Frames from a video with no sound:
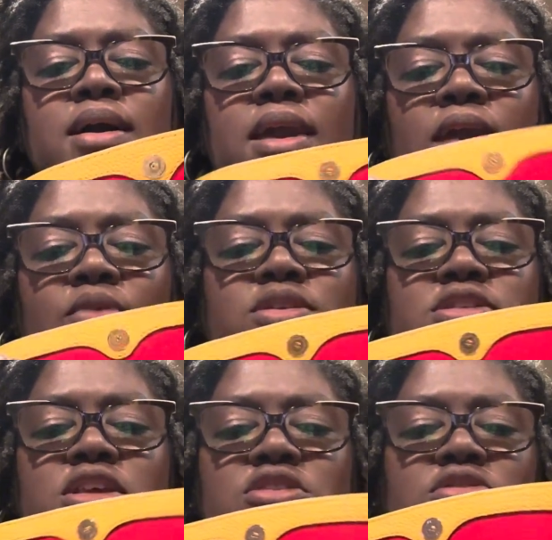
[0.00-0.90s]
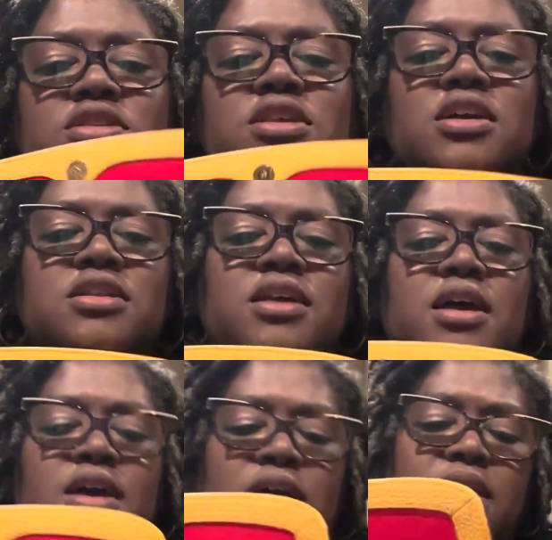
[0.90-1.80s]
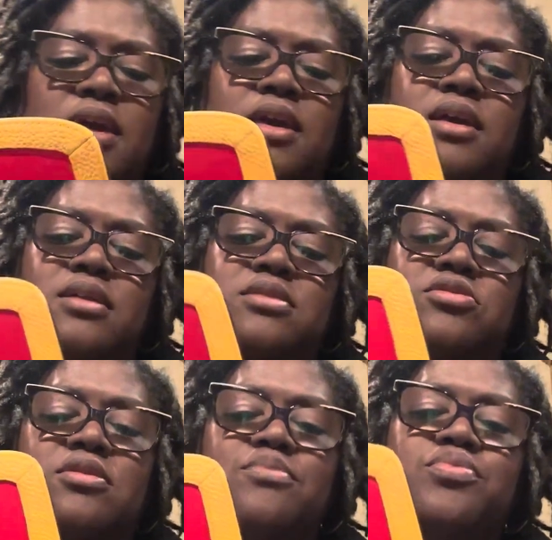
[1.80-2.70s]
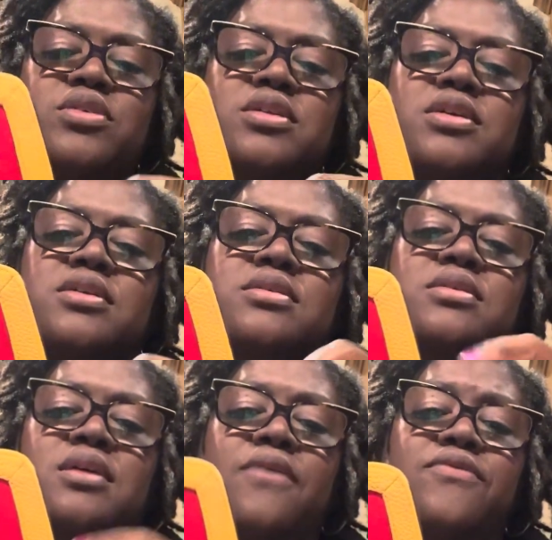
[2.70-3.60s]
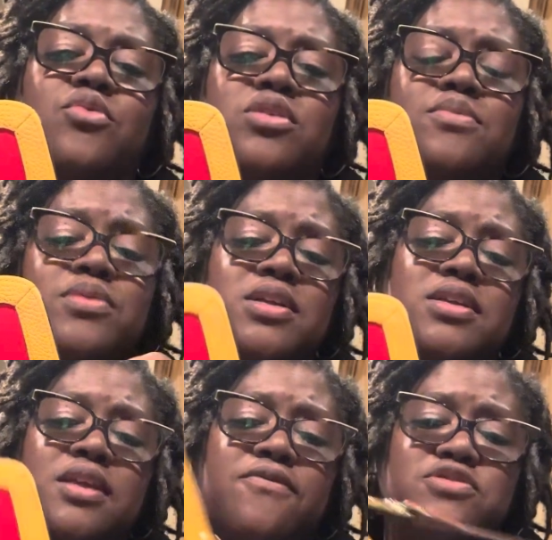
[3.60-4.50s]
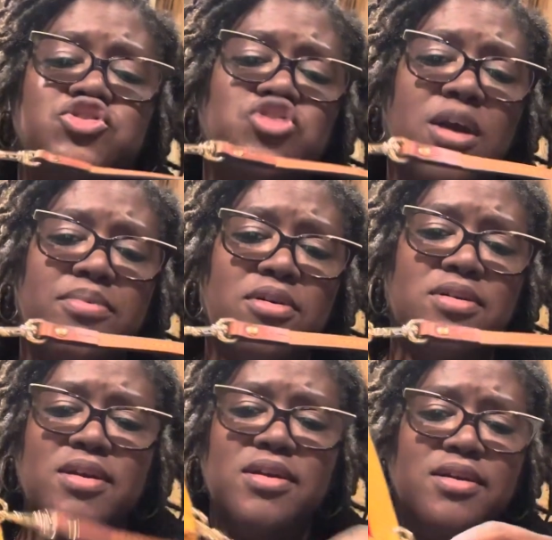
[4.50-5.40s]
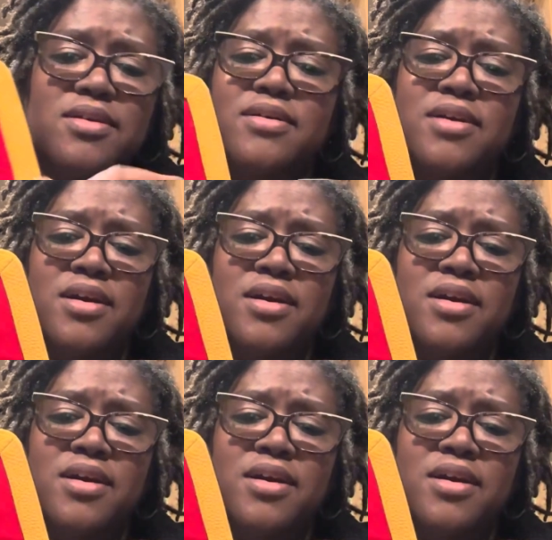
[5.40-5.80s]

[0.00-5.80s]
Can't wait to use it. And you can put, if you want to put a different strap on here,